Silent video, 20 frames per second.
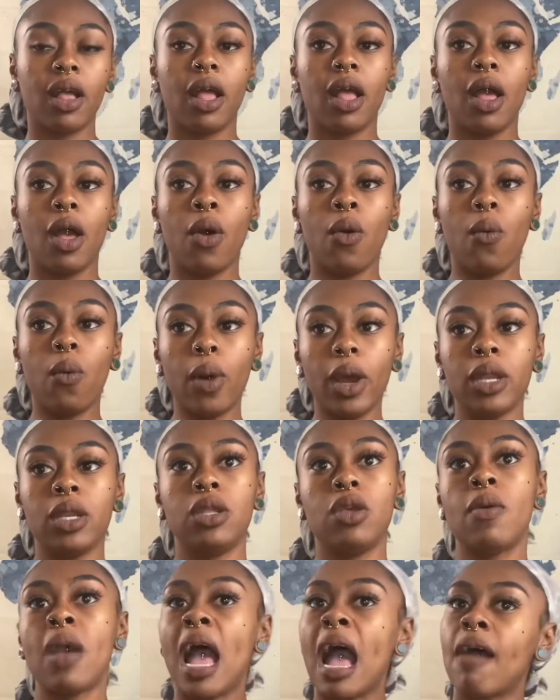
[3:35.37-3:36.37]
what
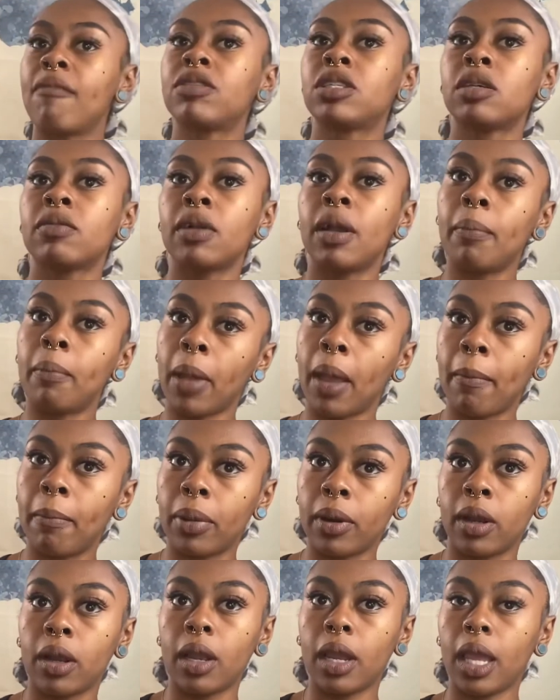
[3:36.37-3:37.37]
you have to
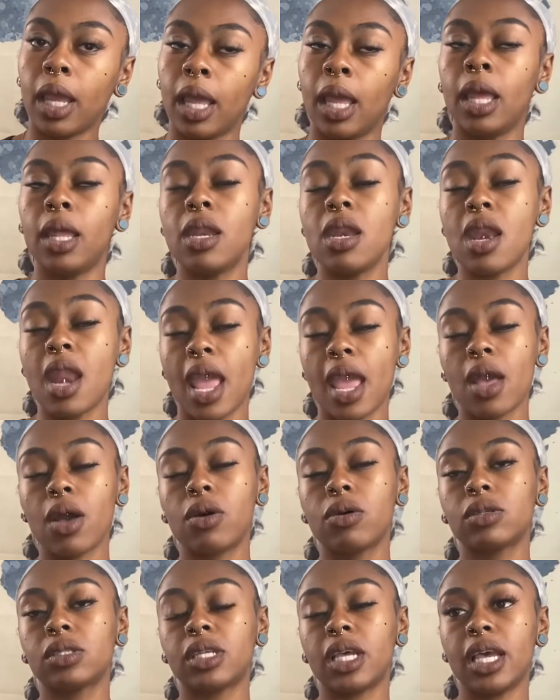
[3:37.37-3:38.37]
remember in
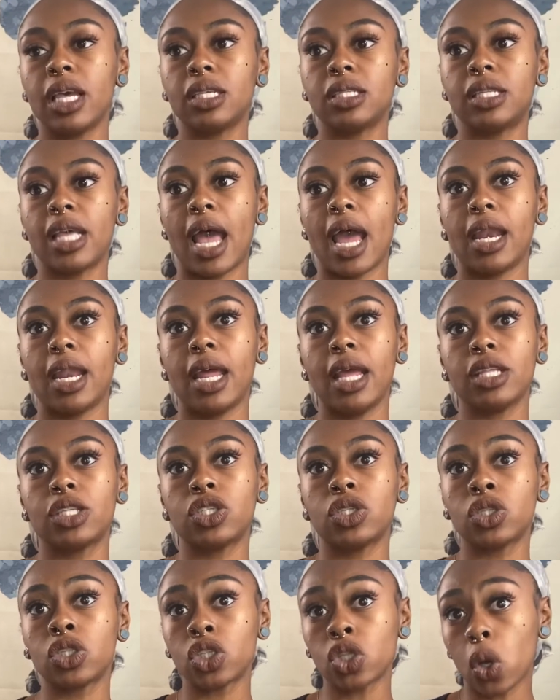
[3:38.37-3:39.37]
nails is that
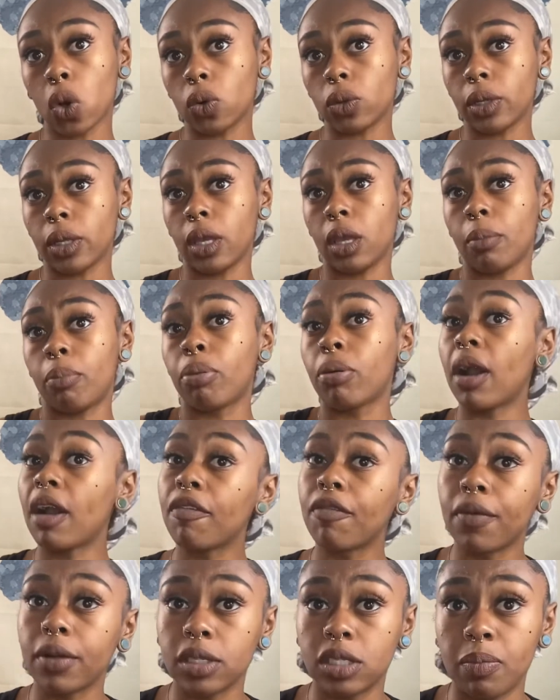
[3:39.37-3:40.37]
it's solely
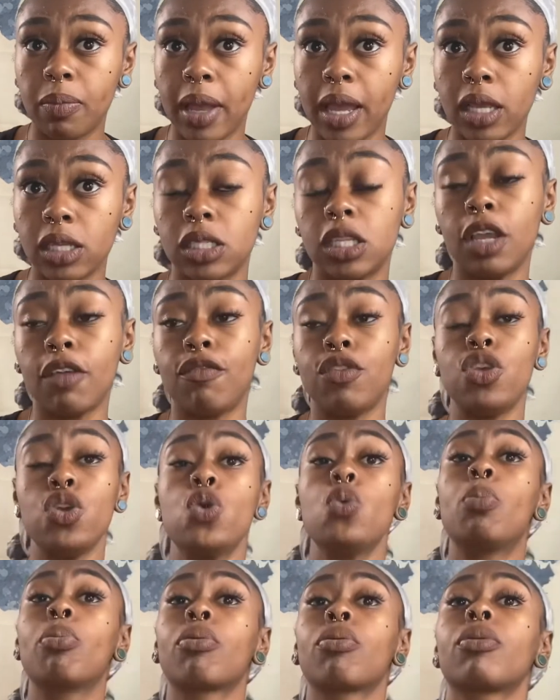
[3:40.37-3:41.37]
preference based. If you
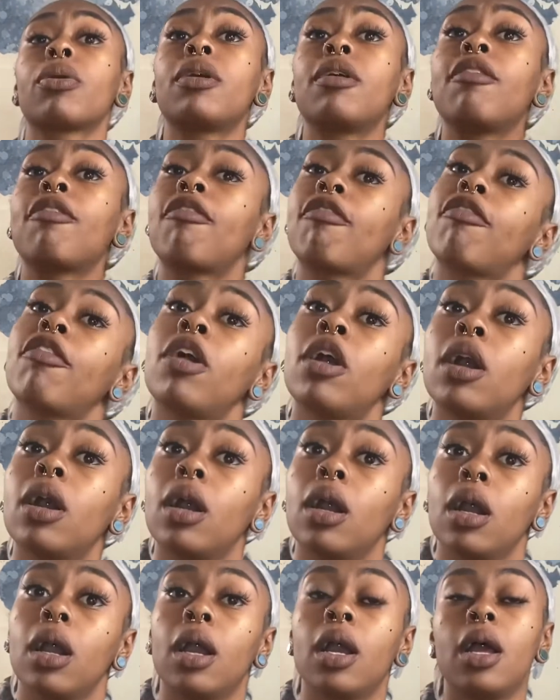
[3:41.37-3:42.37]

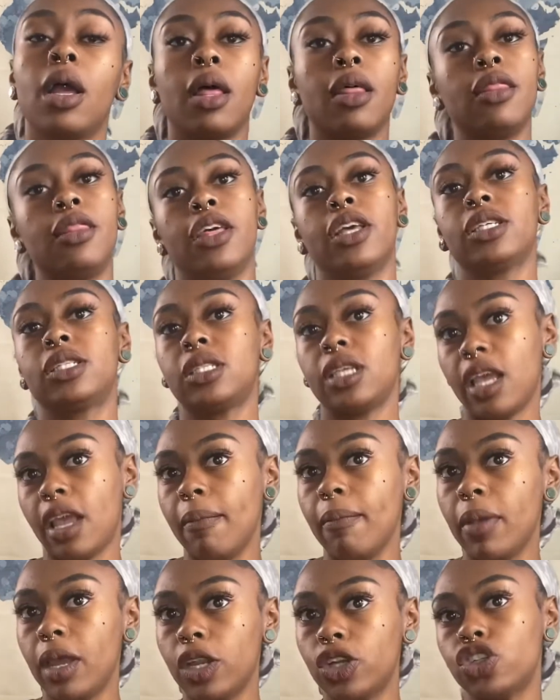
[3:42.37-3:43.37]
prefer this
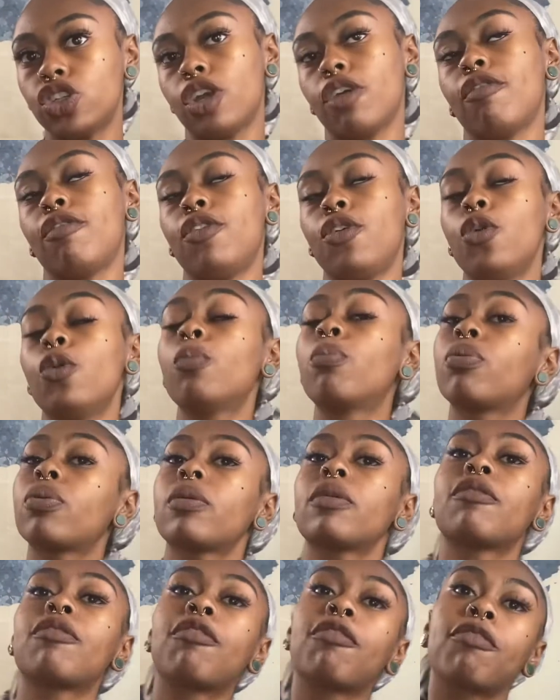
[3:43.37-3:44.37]
image, if you
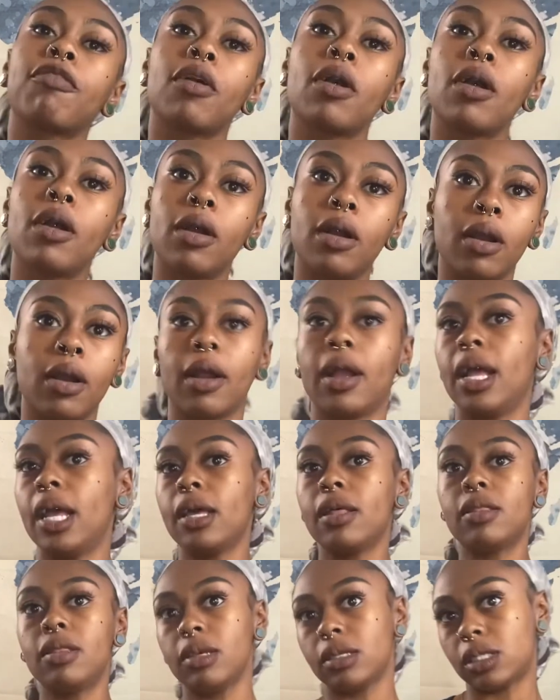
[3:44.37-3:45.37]
prefer
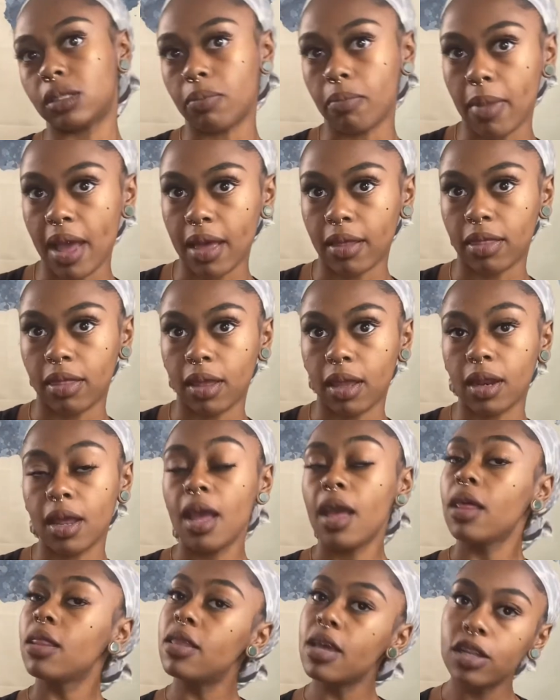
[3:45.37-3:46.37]
this method,
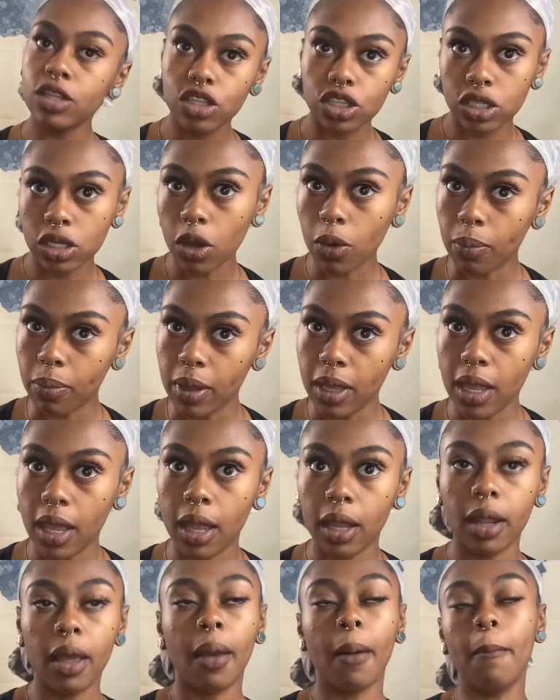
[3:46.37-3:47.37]
then so be
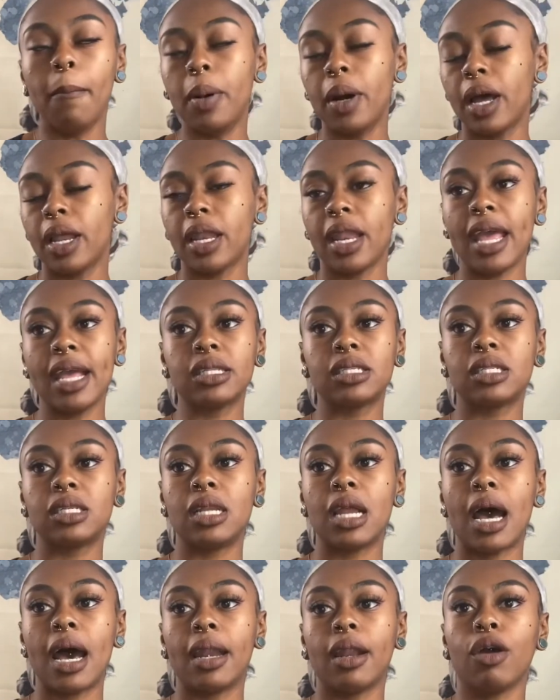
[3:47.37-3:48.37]
it. But it's
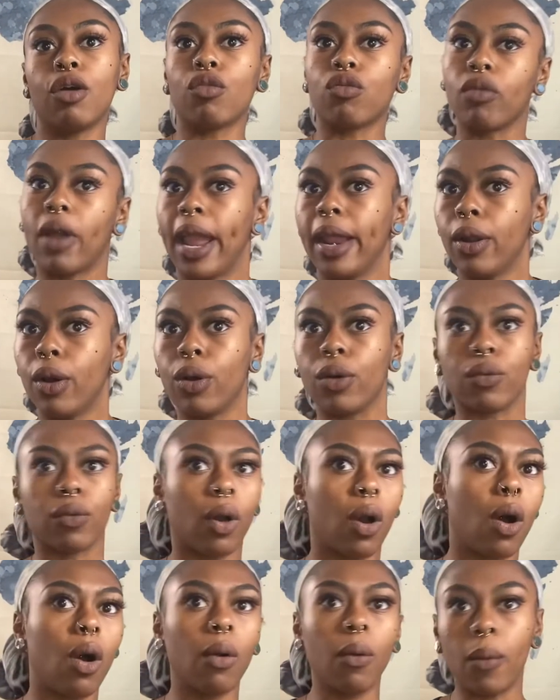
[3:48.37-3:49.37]
not a right or
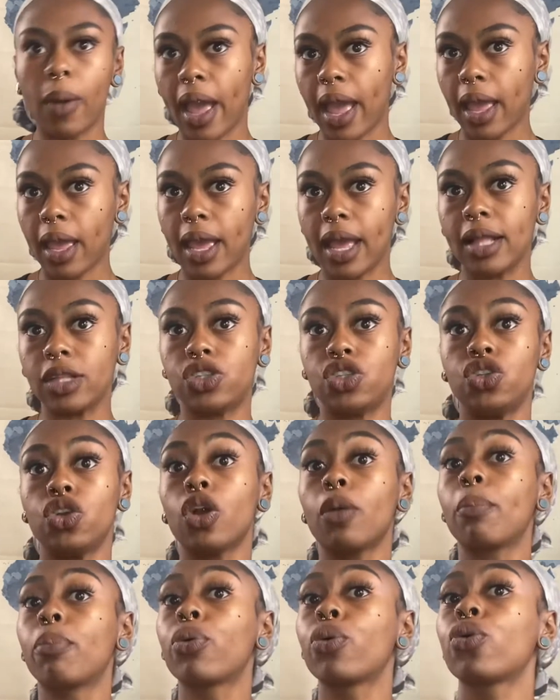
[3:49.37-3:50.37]
wrong way. It's your
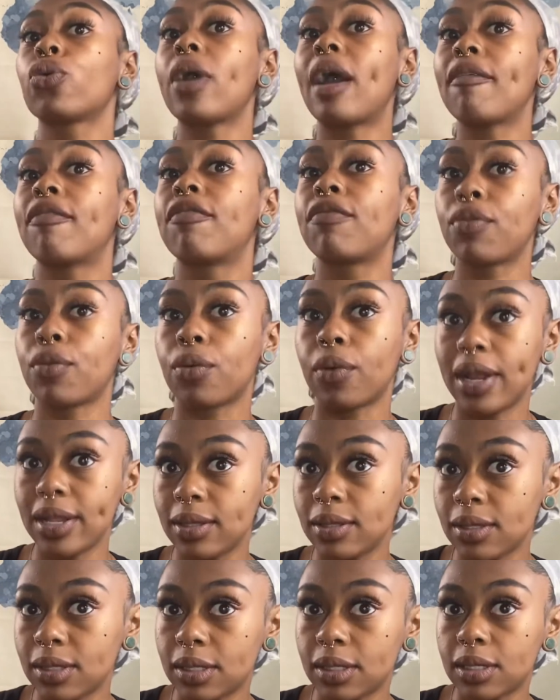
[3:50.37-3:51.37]

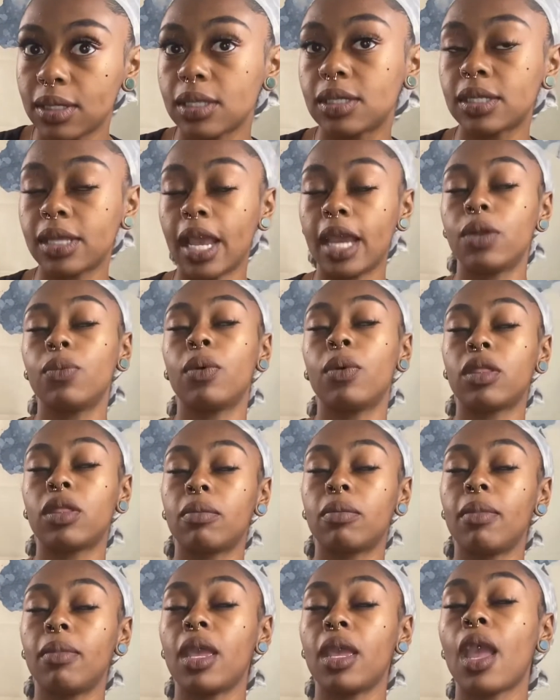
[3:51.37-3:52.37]
preference. Say it with
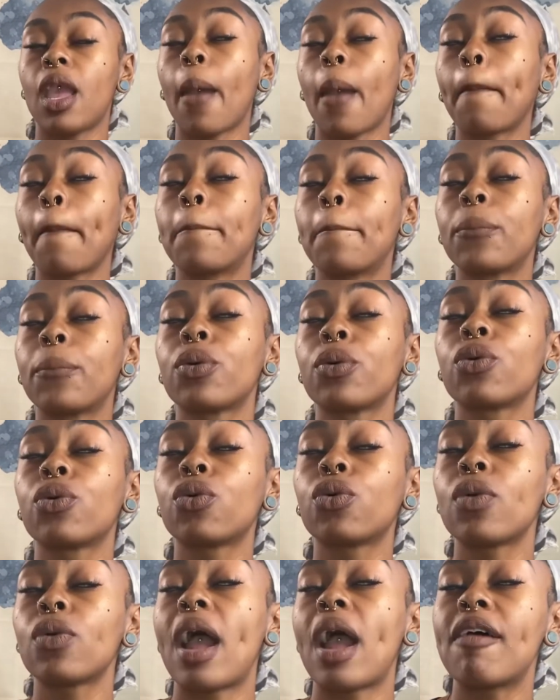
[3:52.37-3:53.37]
me.
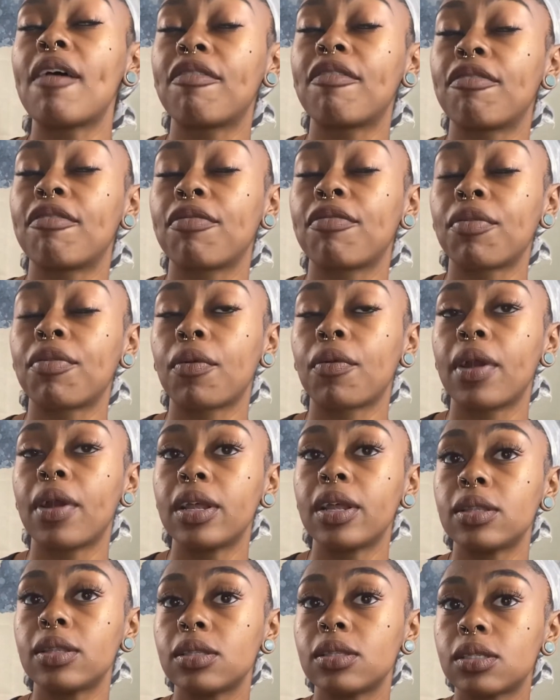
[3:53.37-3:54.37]

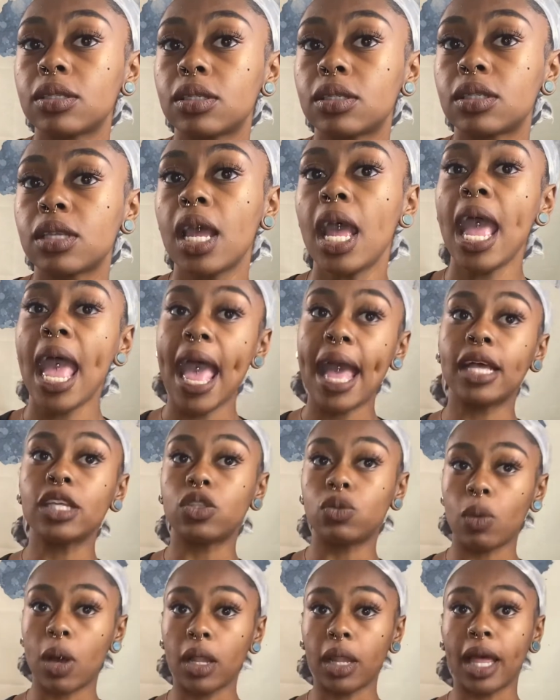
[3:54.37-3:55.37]
Preference. As
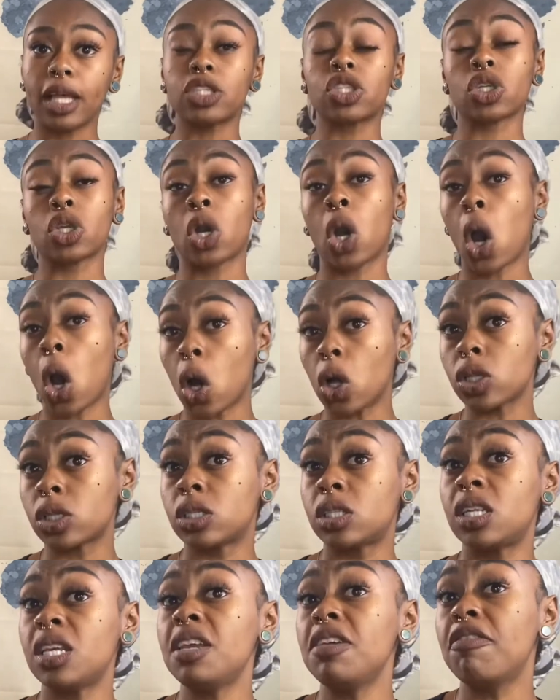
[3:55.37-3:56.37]
well as
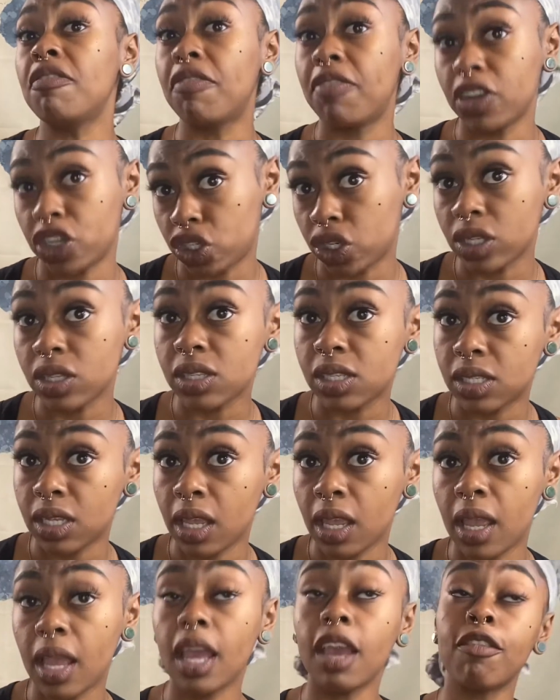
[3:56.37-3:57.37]
cost
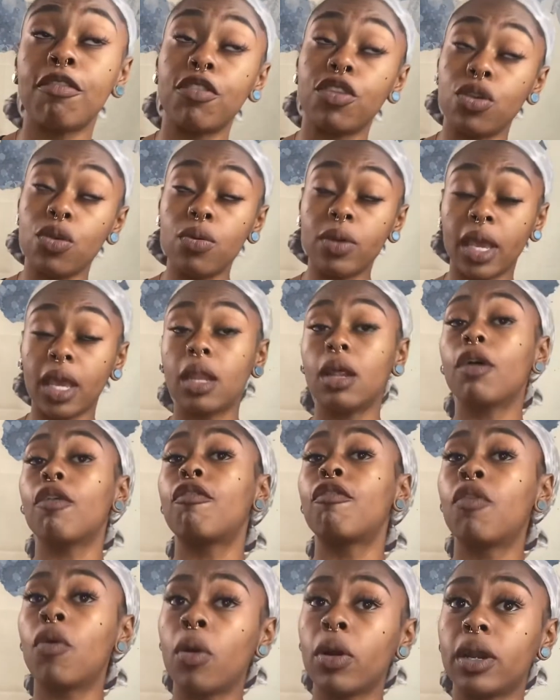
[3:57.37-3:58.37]
efficiency. If you can
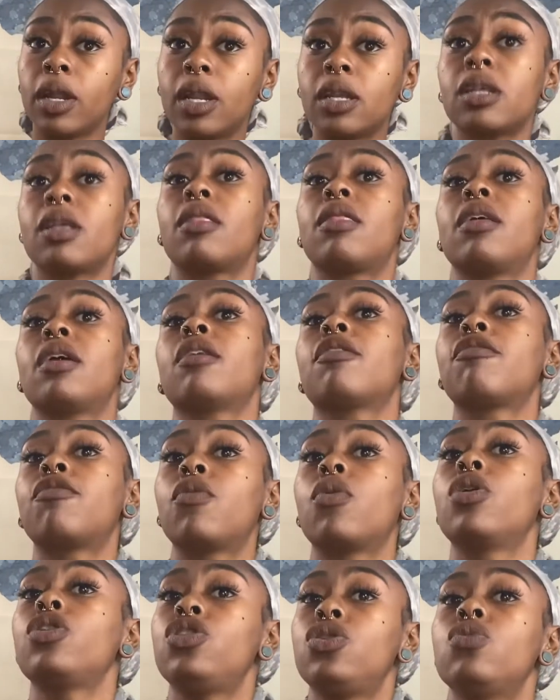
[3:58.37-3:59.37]
afford it,
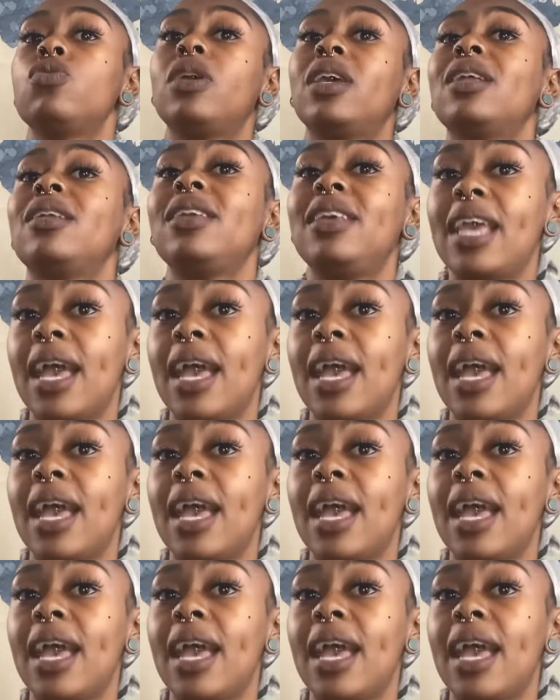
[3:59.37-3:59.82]
therefore you can get